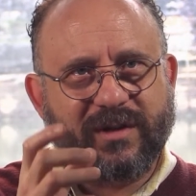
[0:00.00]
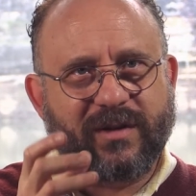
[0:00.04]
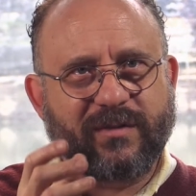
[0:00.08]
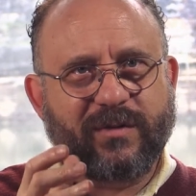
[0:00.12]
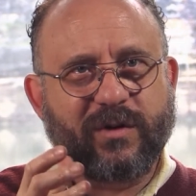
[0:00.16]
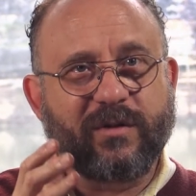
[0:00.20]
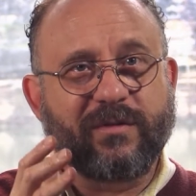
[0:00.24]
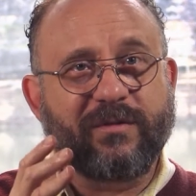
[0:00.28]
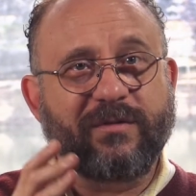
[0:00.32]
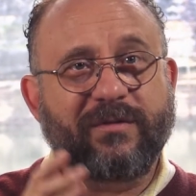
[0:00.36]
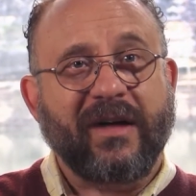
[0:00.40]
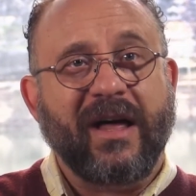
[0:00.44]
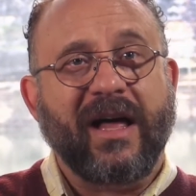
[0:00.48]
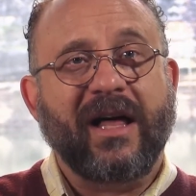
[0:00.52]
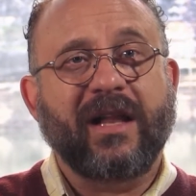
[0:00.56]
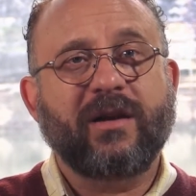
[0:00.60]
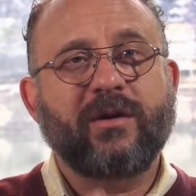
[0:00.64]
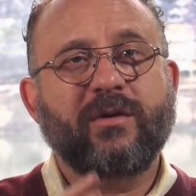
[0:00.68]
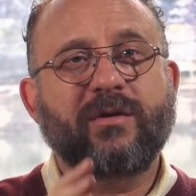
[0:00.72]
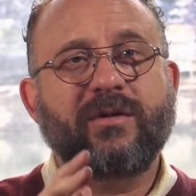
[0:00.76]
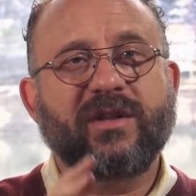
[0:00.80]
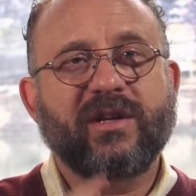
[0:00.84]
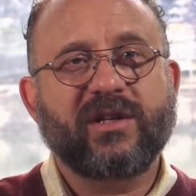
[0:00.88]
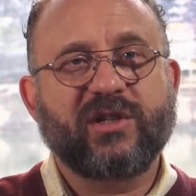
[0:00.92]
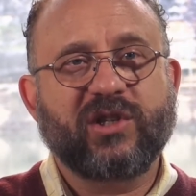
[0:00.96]
If you
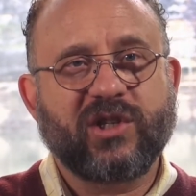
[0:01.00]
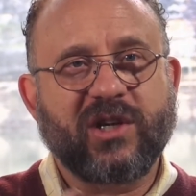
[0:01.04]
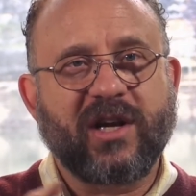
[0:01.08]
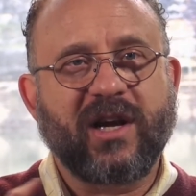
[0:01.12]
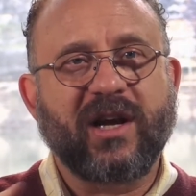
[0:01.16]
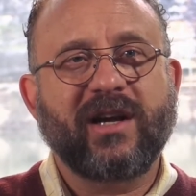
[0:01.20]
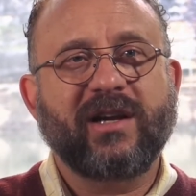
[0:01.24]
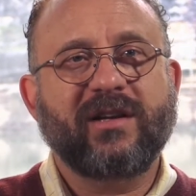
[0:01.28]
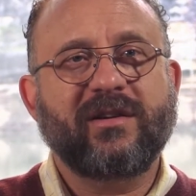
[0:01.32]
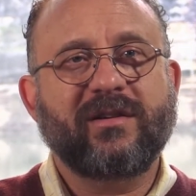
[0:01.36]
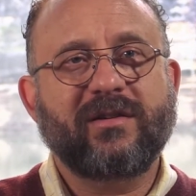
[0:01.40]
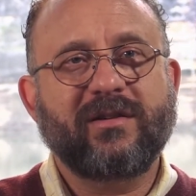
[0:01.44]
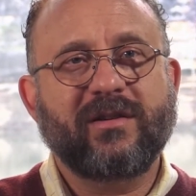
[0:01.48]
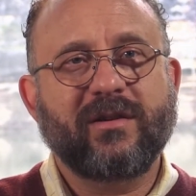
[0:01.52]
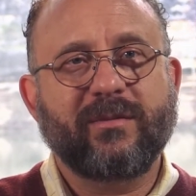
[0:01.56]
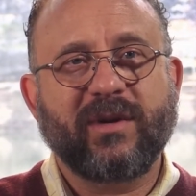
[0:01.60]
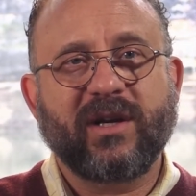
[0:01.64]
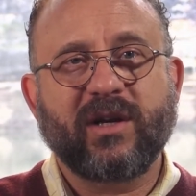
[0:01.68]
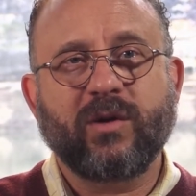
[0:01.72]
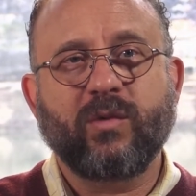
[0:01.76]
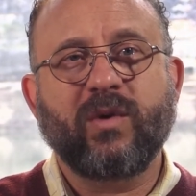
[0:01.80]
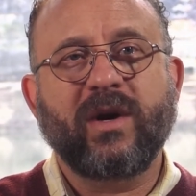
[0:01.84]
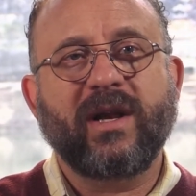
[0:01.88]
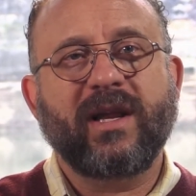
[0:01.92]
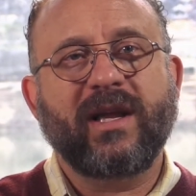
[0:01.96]
follow the child, no
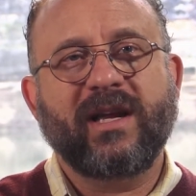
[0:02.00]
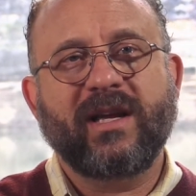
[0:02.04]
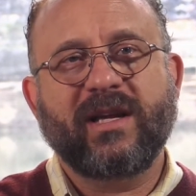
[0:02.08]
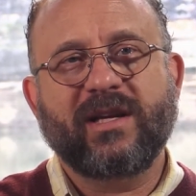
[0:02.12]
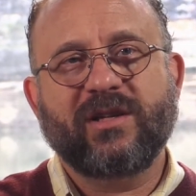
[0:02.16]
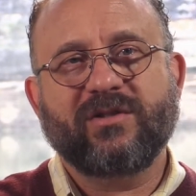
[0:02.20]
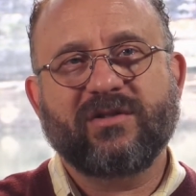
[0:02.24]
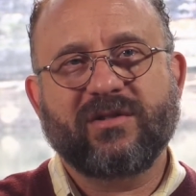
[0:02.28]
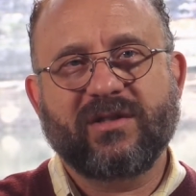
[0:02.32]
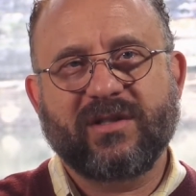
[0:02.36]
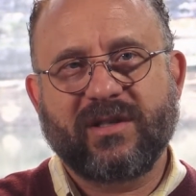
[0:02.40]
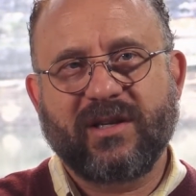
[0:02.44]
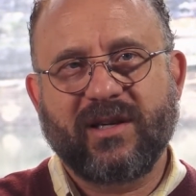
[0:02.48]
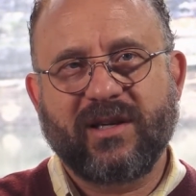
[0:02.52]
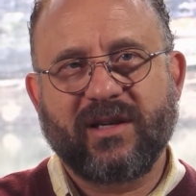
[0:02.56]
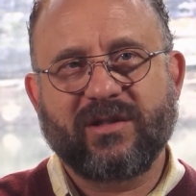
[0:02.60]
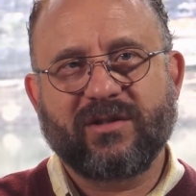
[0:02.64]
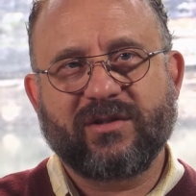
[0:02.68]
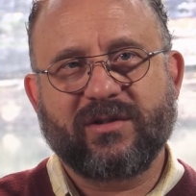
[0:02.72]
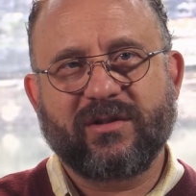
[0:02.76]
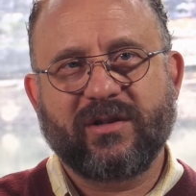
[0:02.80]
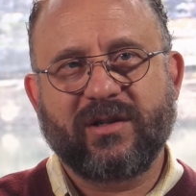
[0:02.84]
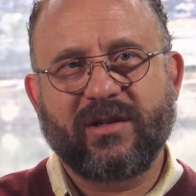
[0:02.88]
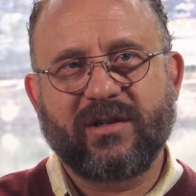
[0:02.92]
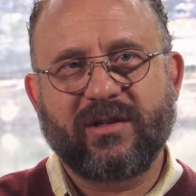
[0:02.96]
matter what age or stage
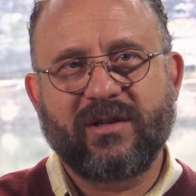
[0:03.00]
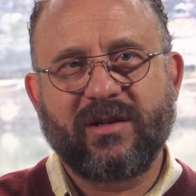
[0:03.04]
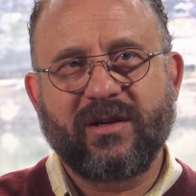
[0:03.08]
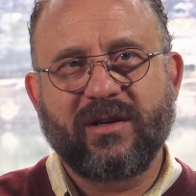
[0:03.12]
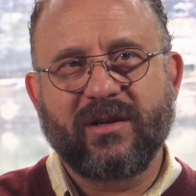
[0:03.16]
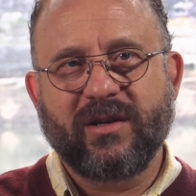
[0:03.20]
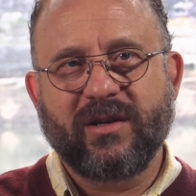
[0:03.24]
they're in,